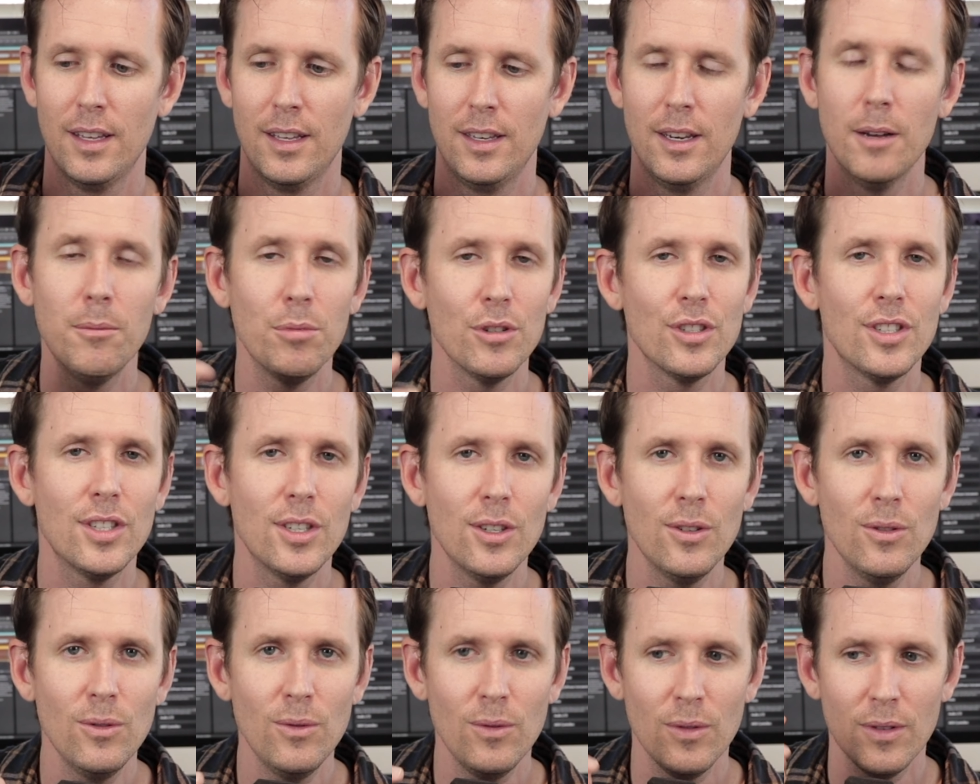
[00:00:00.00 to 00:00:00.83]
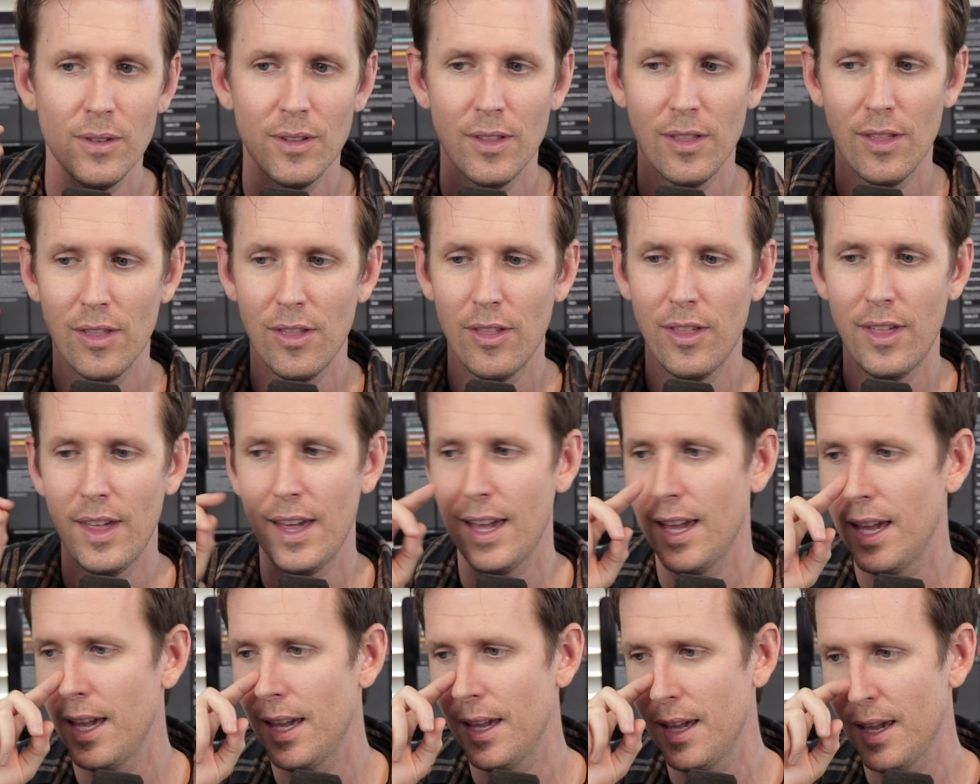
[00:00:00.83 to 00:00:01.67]
Number 2,
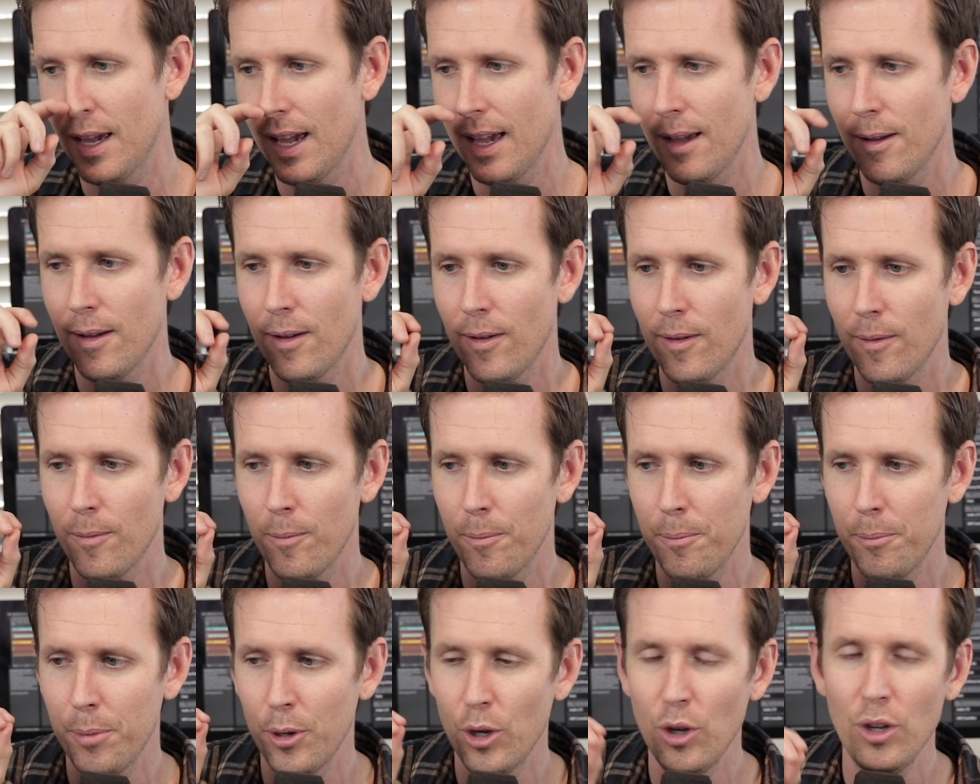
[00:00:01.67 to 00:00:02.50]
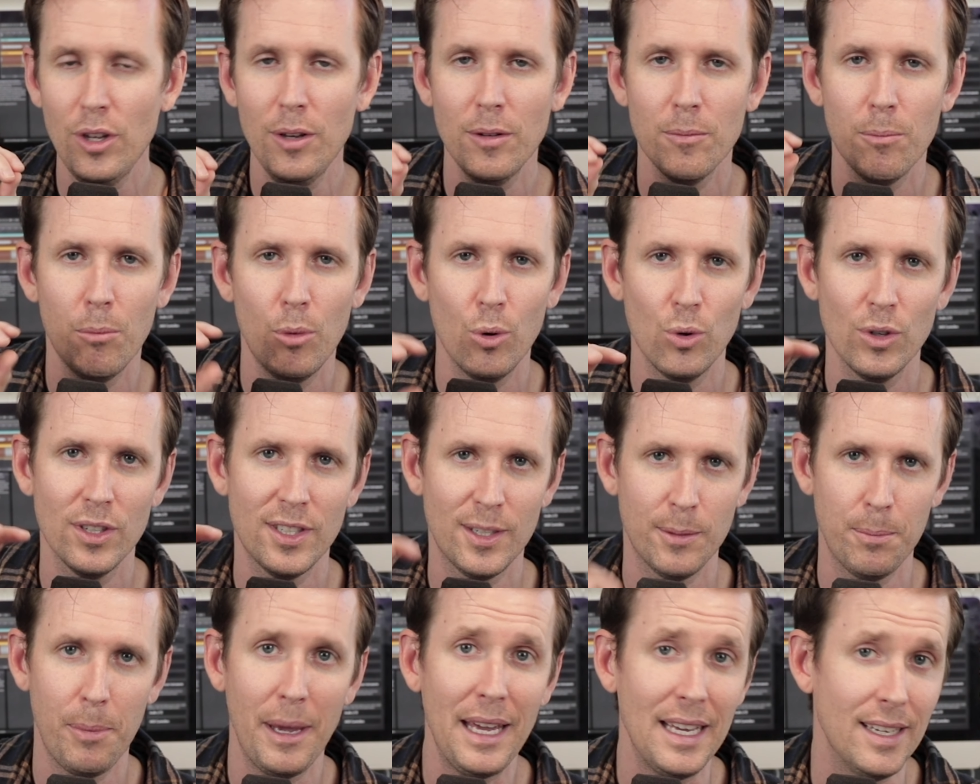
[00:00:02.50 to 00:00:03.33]
they put more
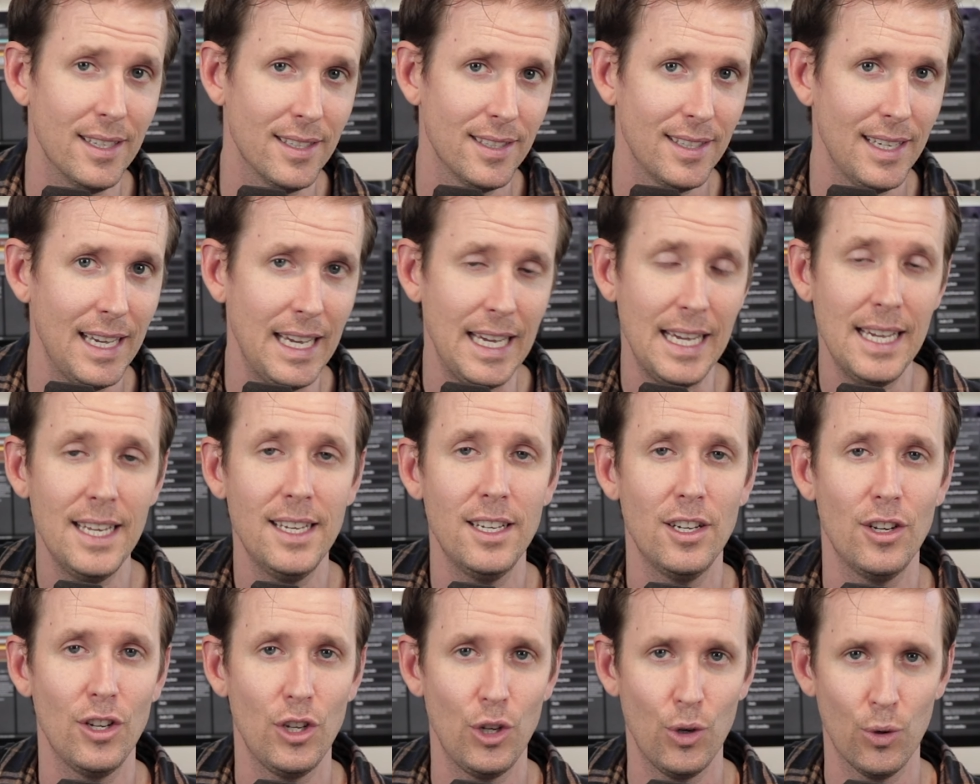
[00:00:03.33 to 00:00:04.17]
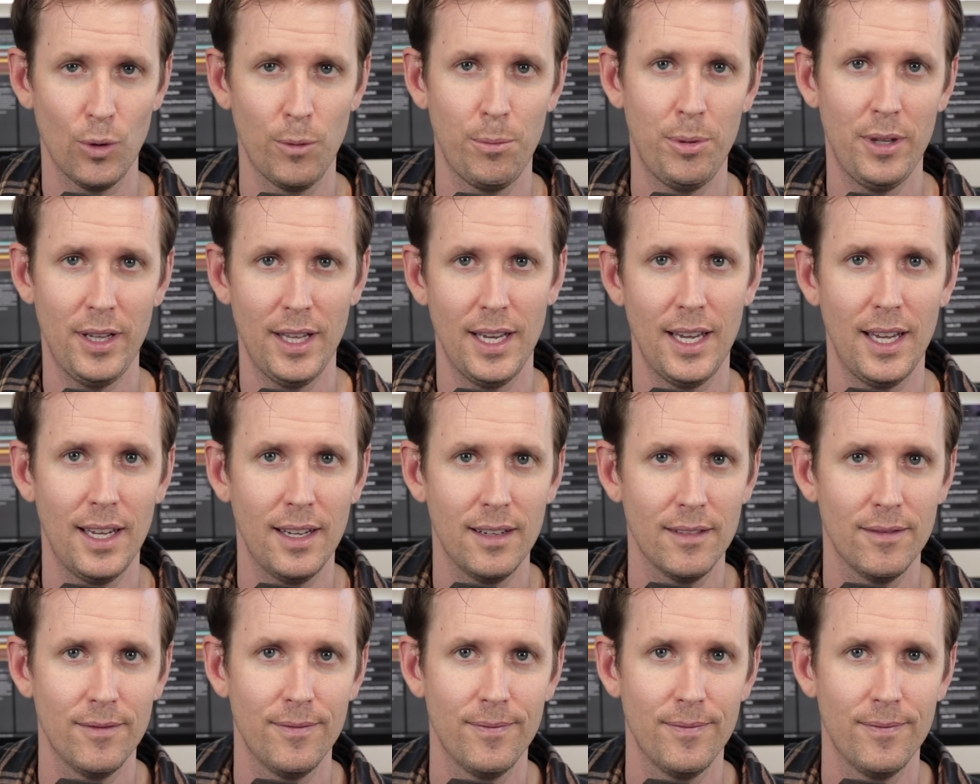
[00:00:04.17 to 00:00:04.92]
space in your playing.